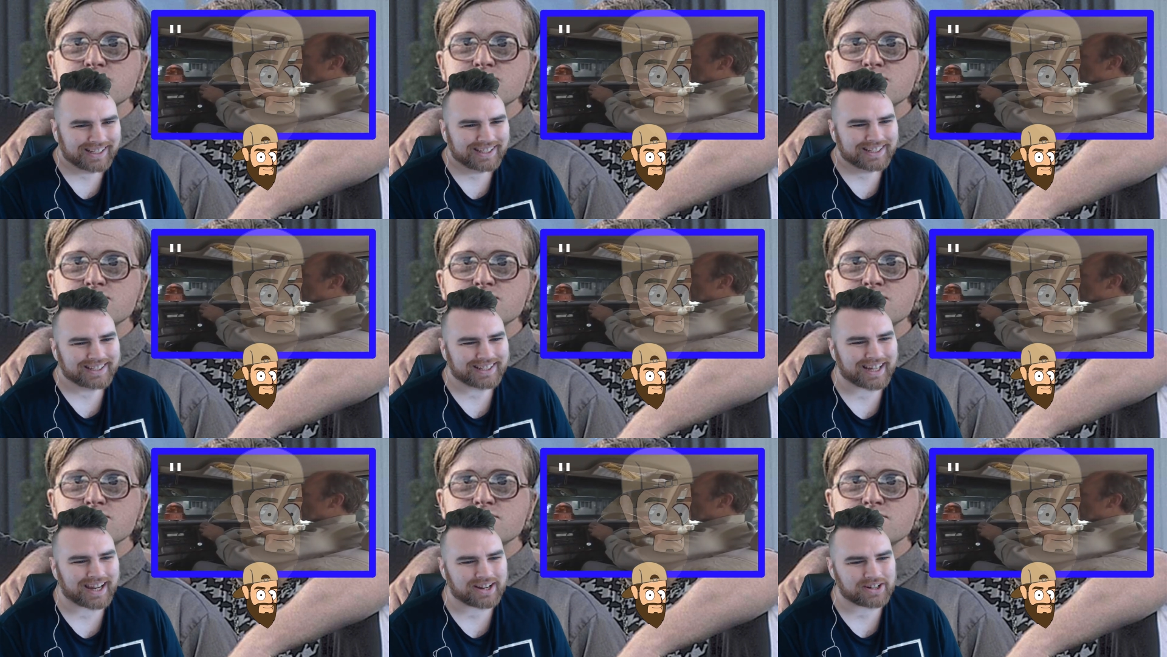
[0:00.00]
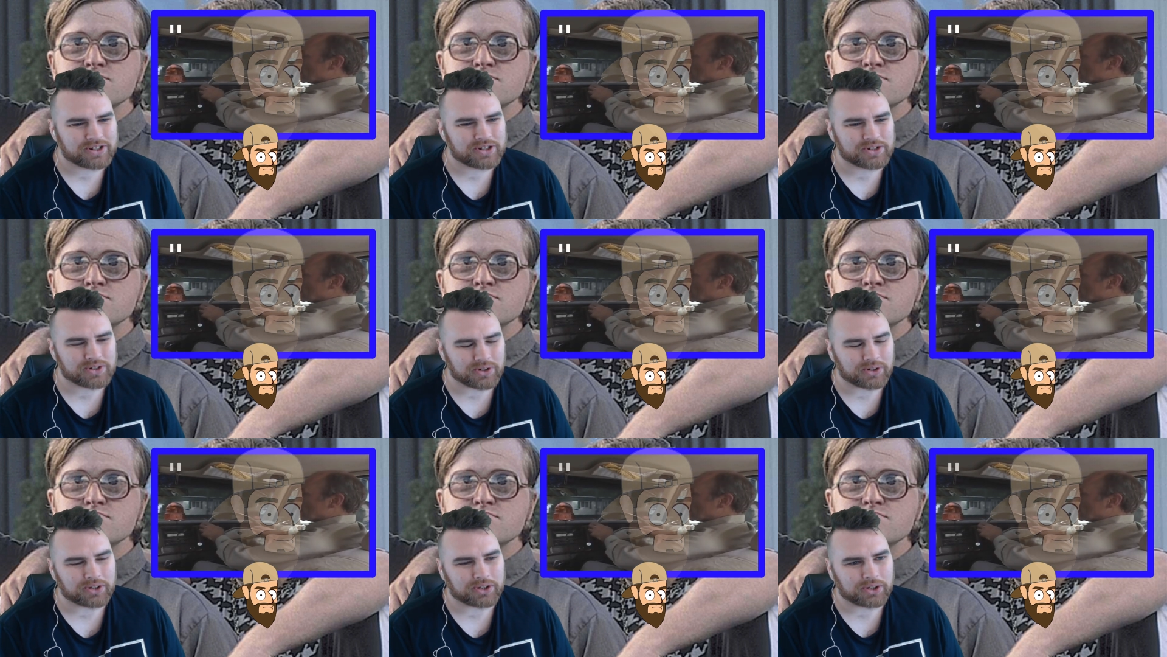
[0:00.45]
Speaker 1: Yeah, she
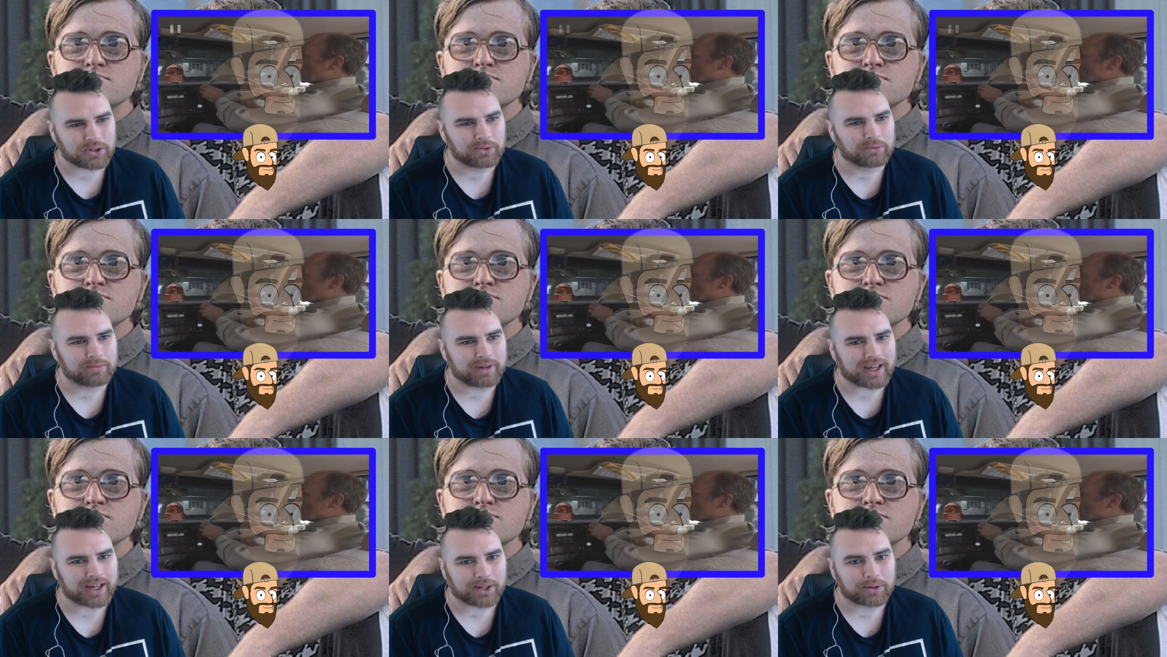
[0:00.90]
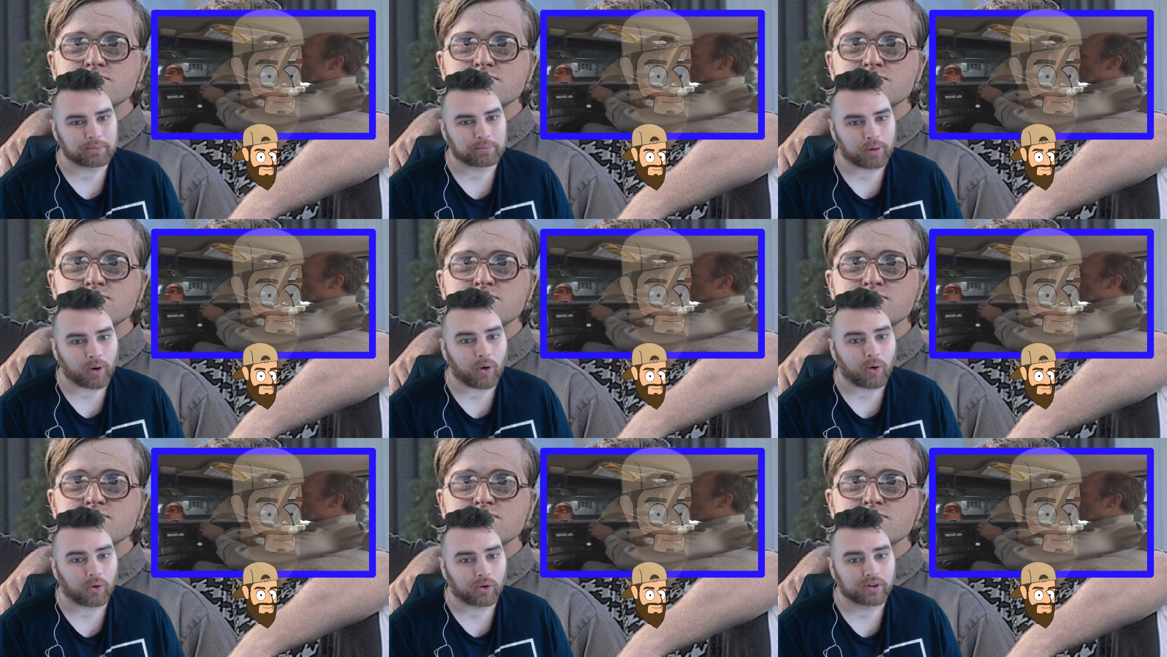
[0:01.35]
took you making a
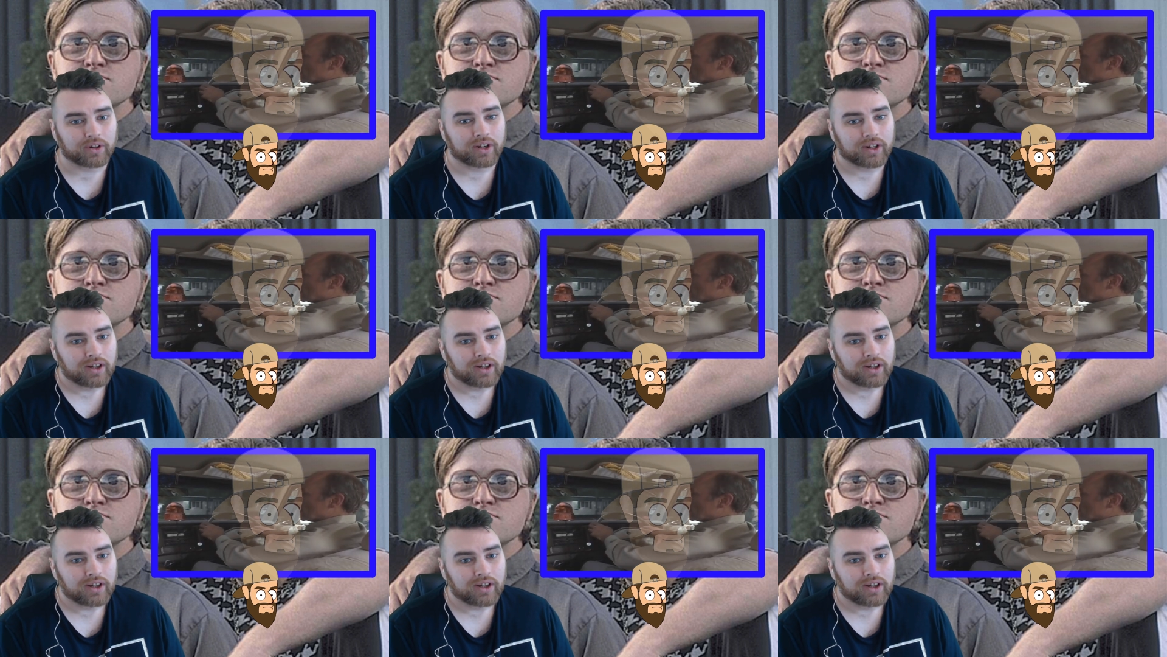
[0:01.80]
porn